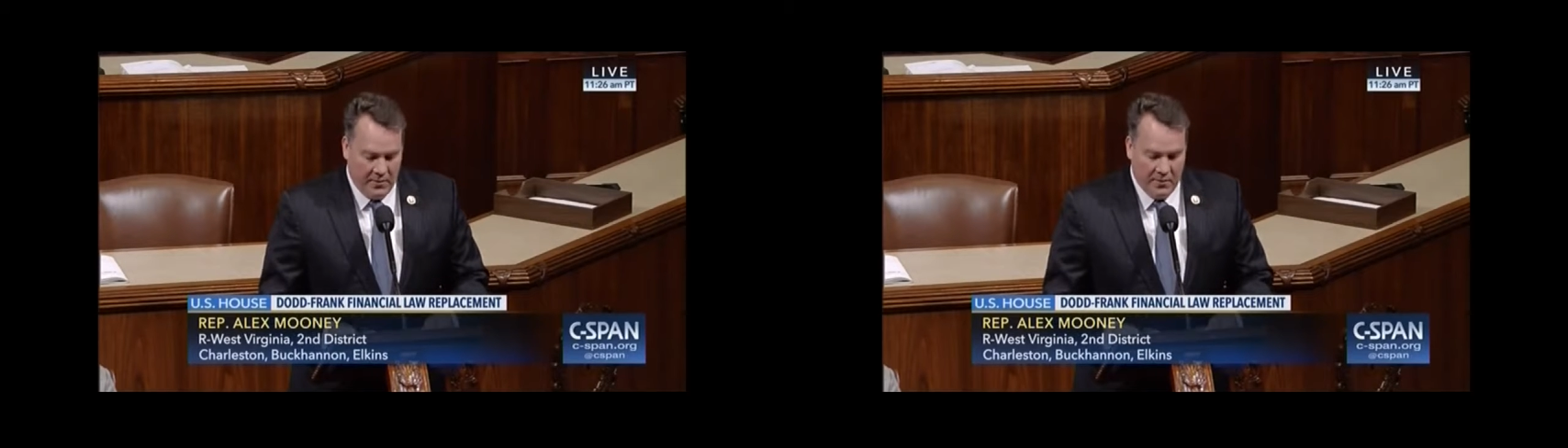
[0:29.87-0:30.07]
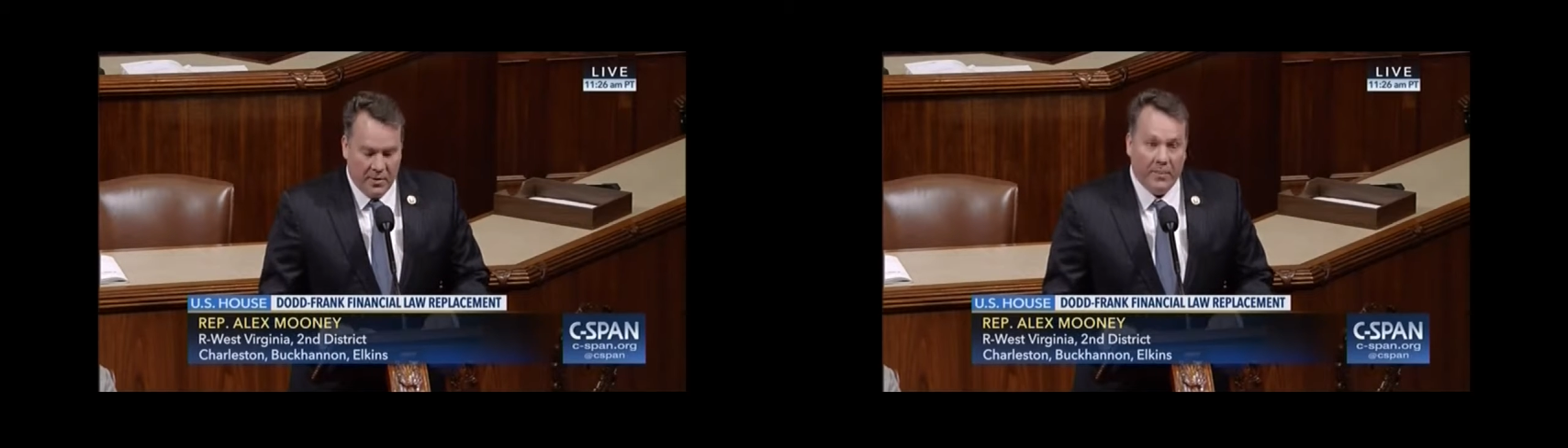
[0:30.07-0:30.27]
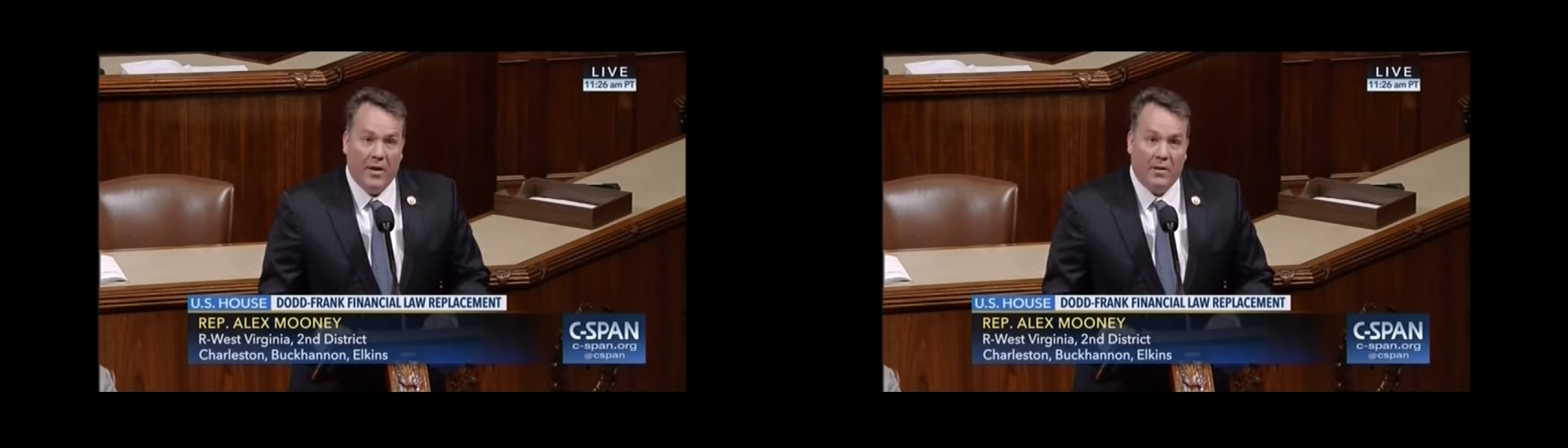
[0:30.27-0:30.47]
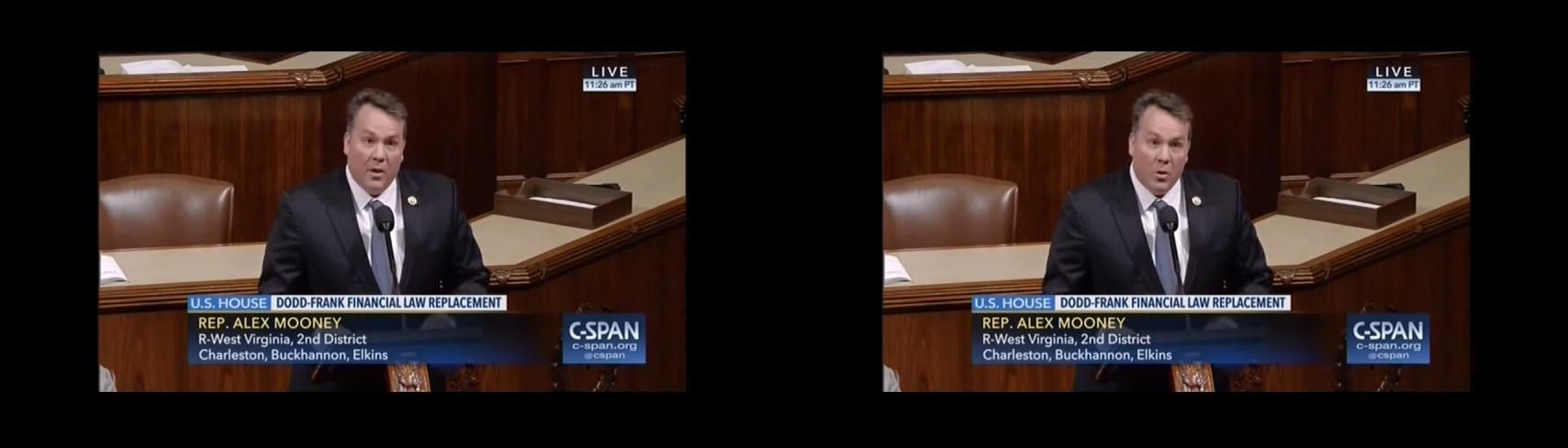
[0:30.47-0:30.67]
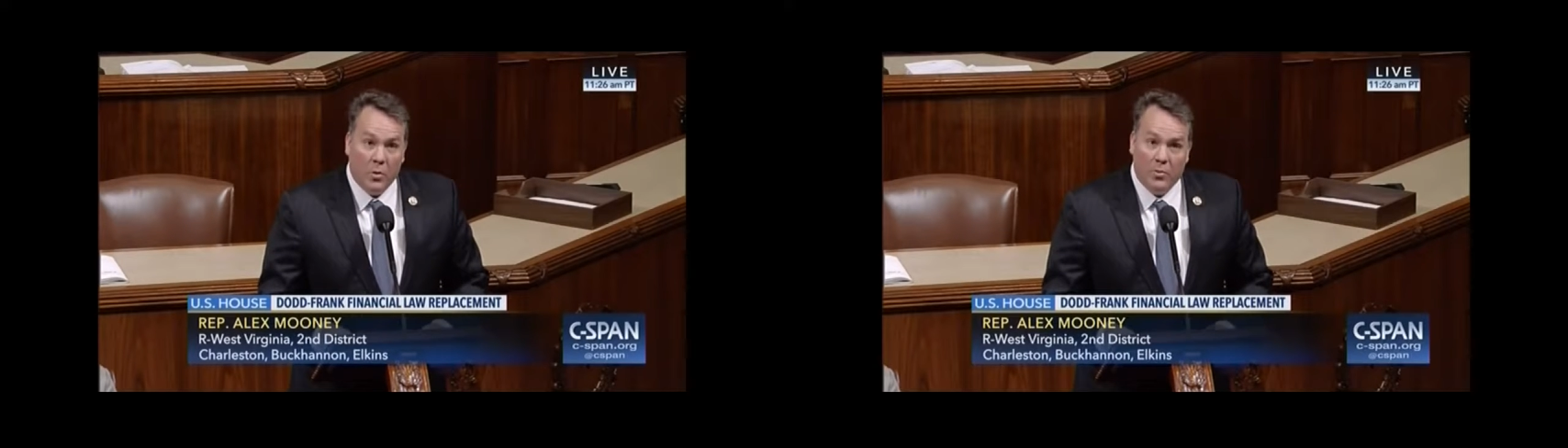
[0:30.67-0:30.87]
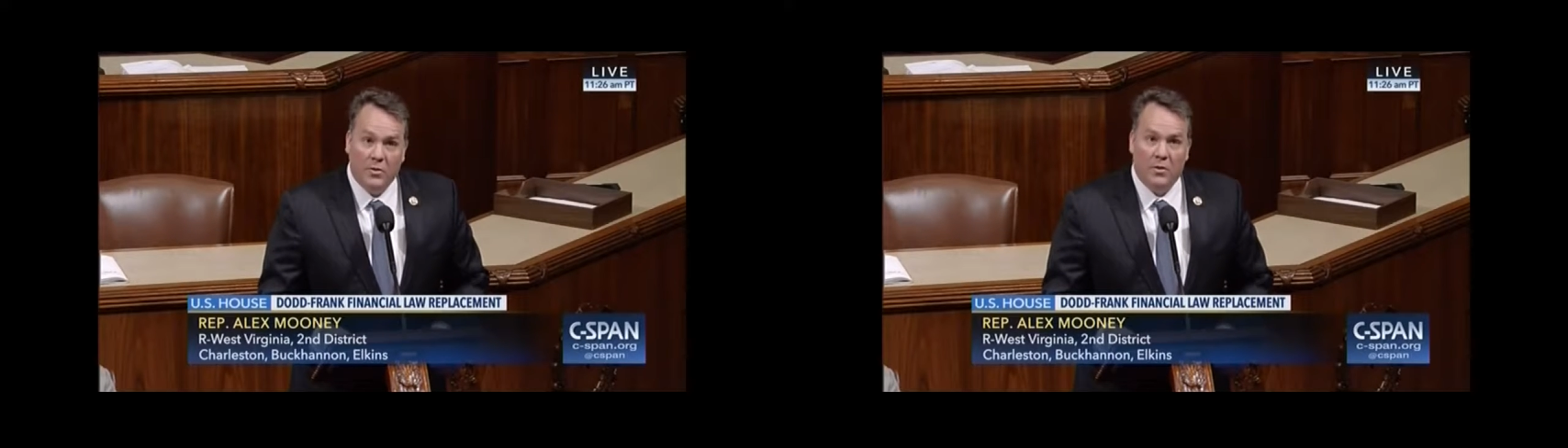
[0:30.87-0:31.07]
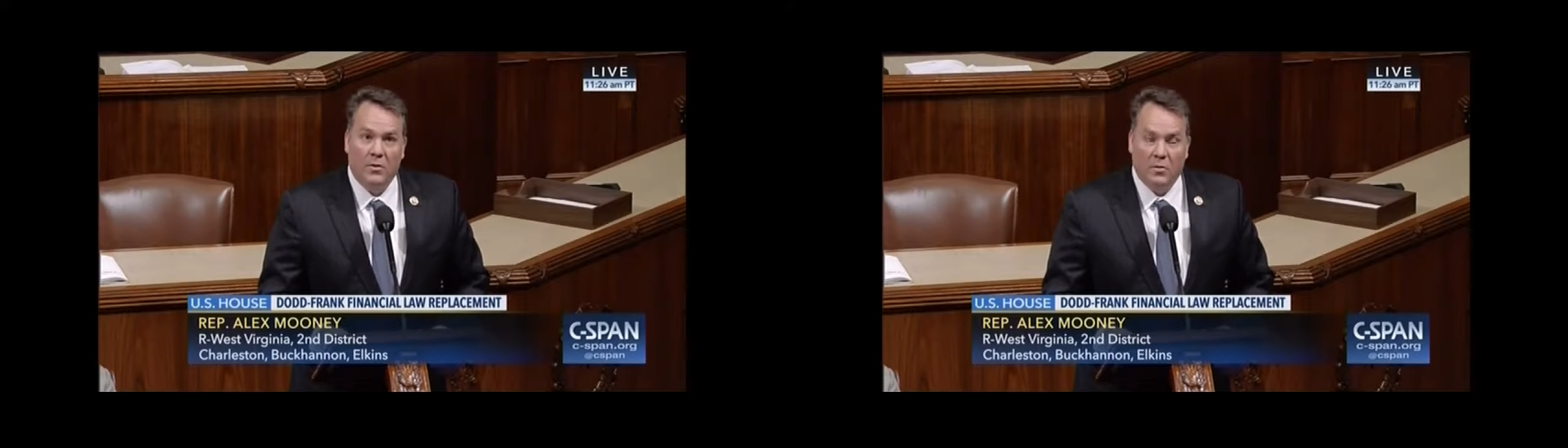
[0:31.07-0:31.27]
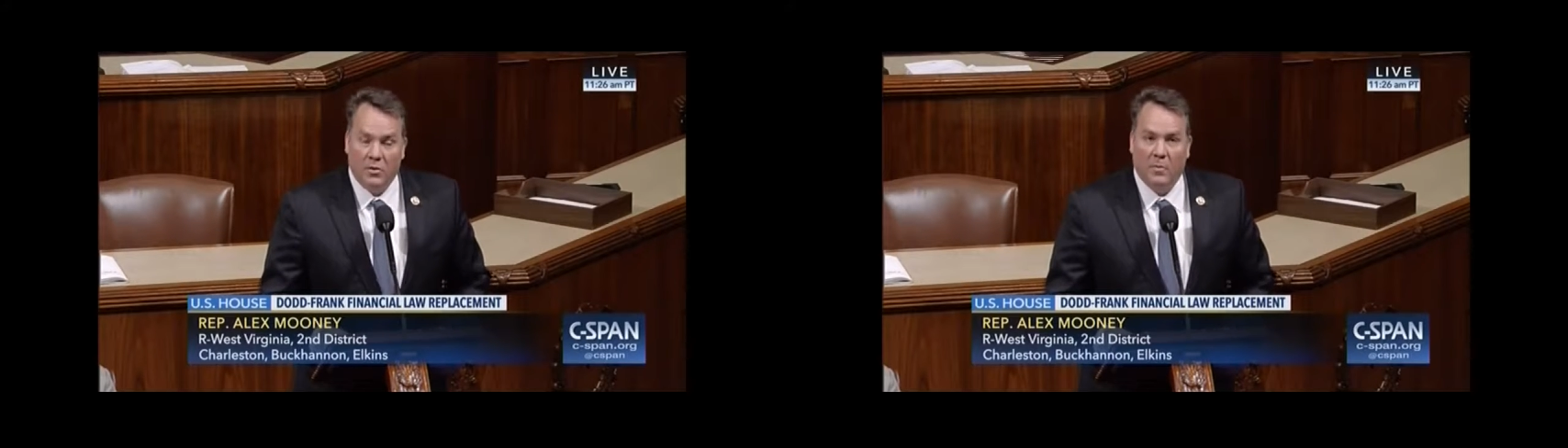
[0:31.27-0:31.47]
to make loans
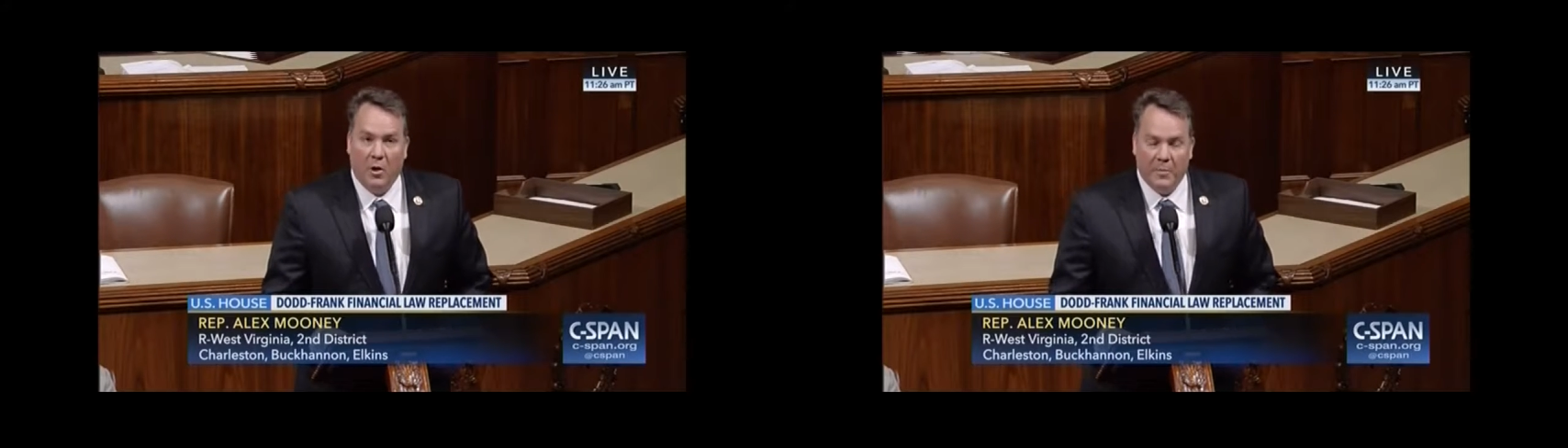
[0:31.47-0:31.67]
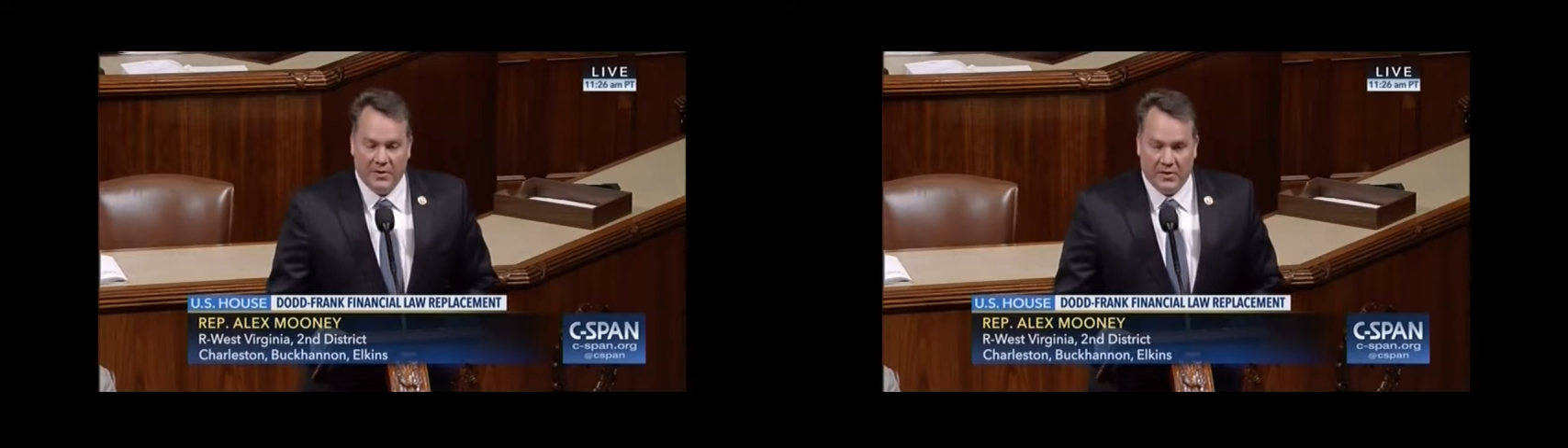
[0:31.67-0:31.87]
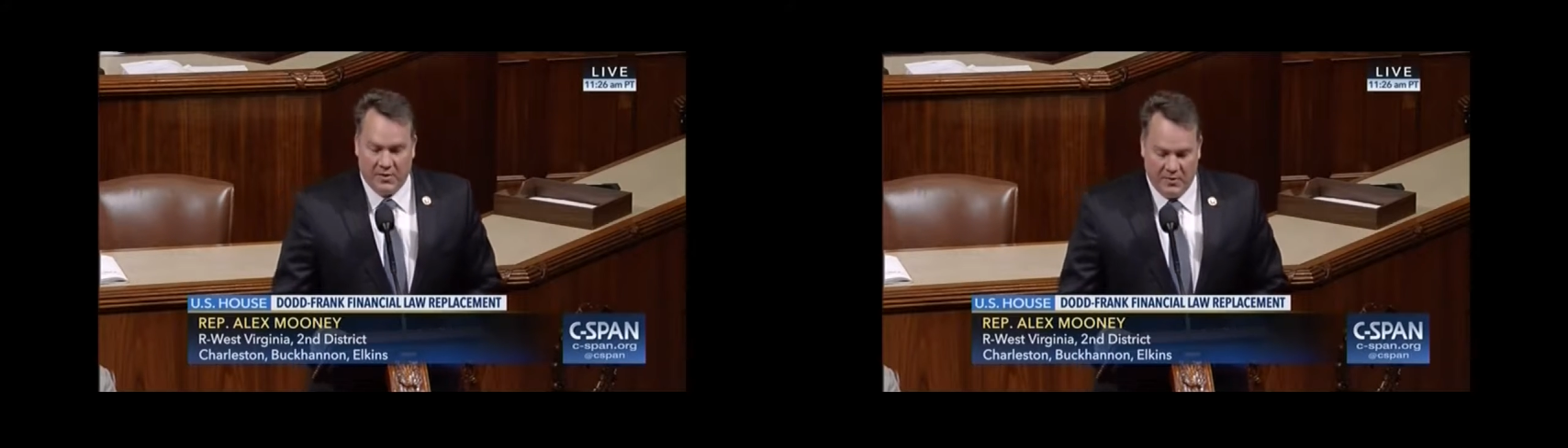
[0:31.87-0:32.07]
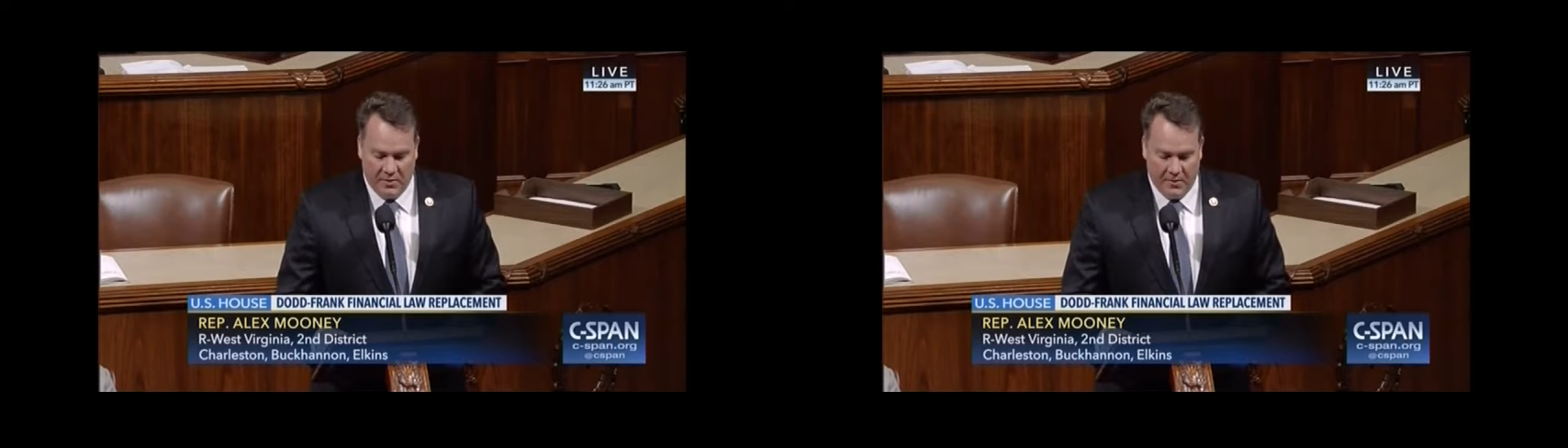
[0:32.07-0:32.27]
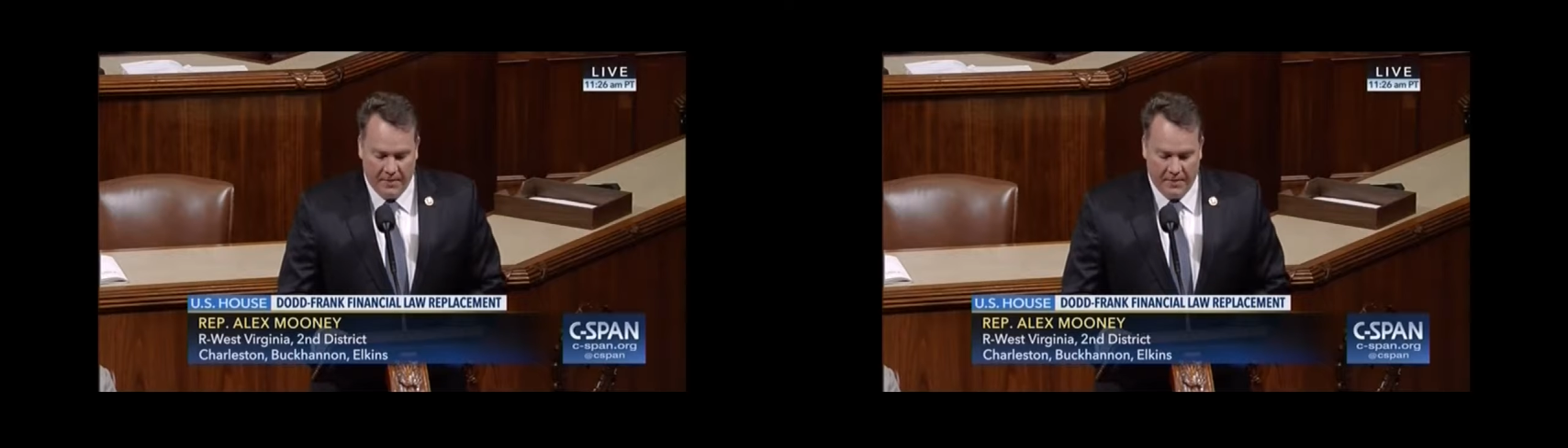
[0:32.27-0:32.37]
to small businesses